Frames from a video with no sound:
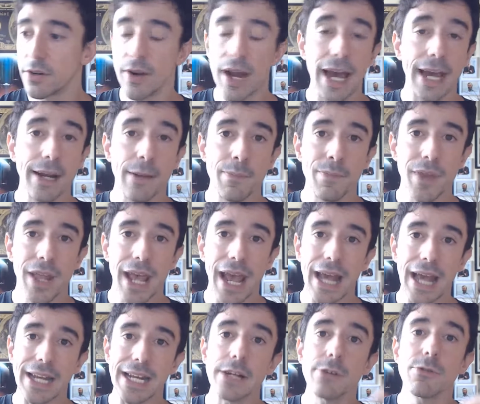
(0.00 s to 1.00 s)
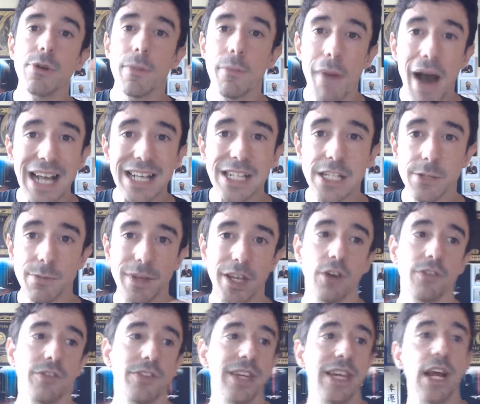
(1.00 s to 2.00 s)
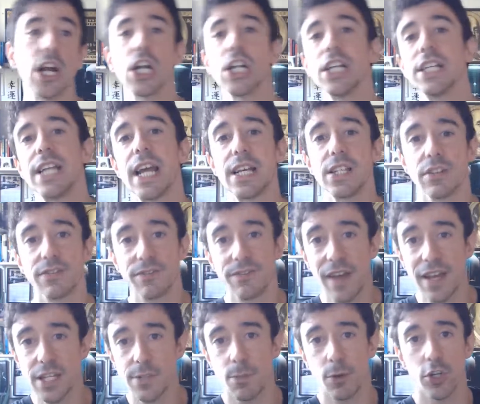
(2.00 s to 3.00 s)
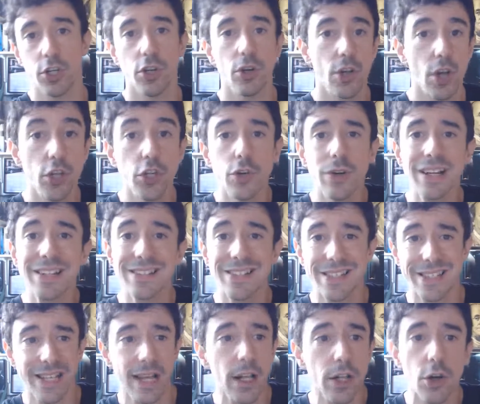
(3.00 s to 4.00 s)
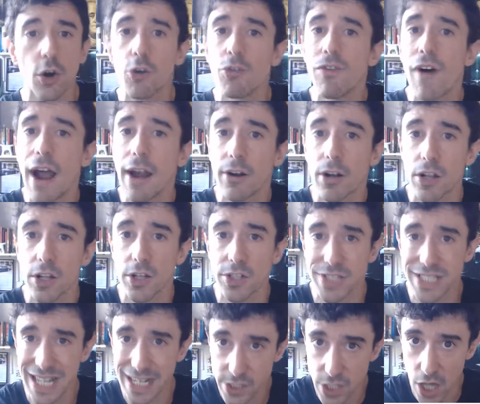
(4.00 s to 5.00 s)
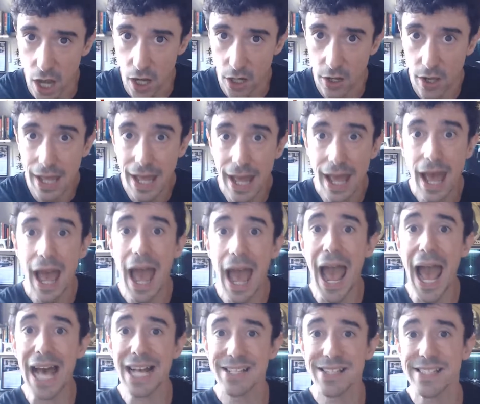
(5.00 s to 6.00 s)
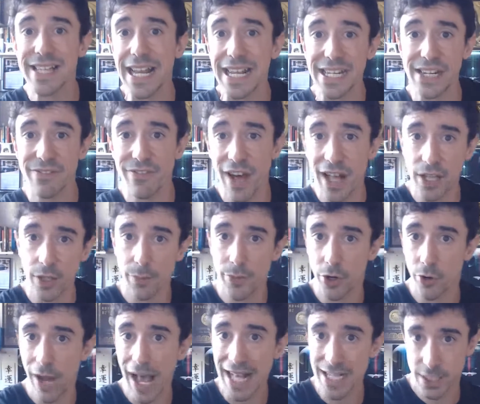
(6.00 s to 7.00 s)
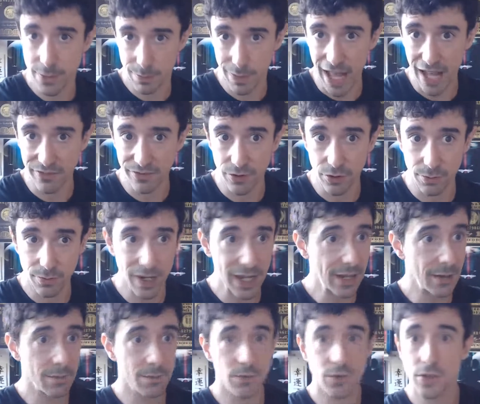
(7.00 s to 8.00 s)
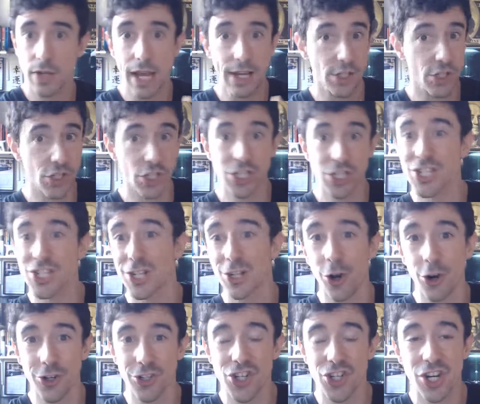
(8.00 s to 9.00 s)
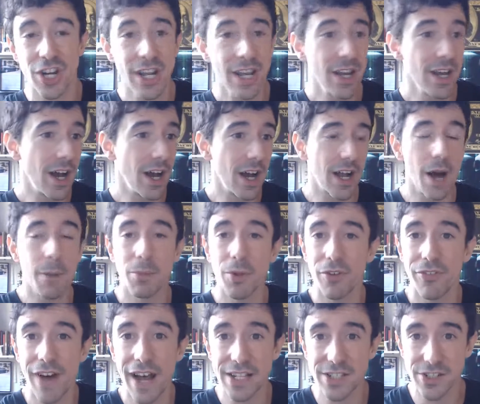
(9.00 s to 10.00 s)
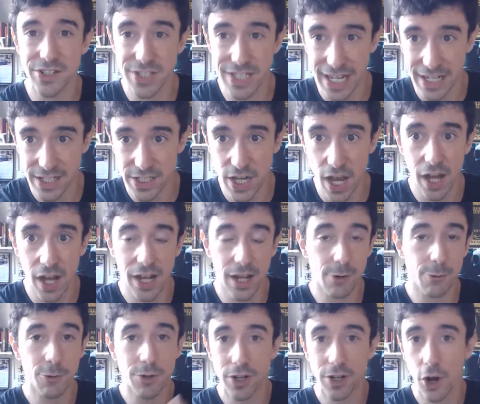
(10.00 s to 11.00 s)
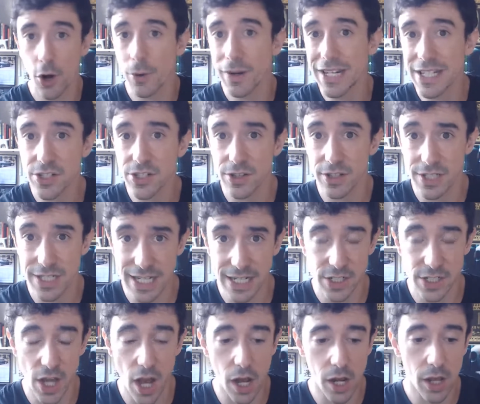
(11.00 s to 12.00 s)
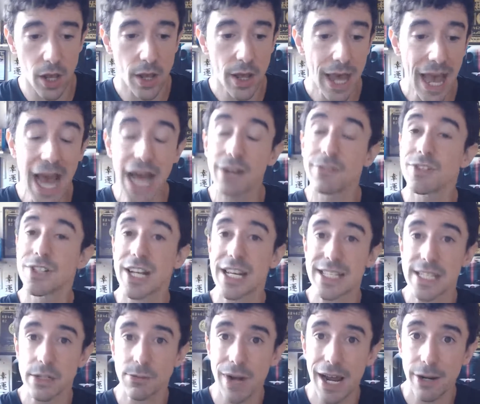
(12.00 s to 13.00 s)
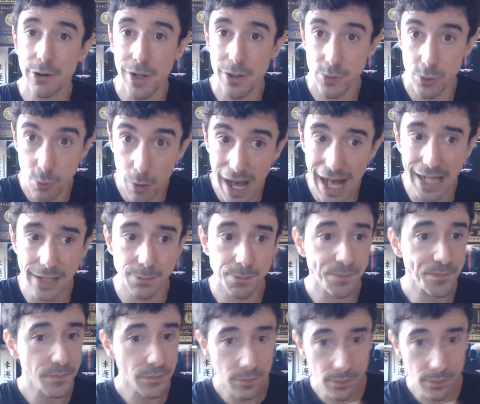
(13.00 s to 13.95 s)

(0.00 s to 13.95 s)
right? And it reminds me of the early days of Facebook. You can still go viral on TikTok as they develop their ads platform. And I just launched a couple of ads on TikTok, and we're going into the TikTok advertising route as well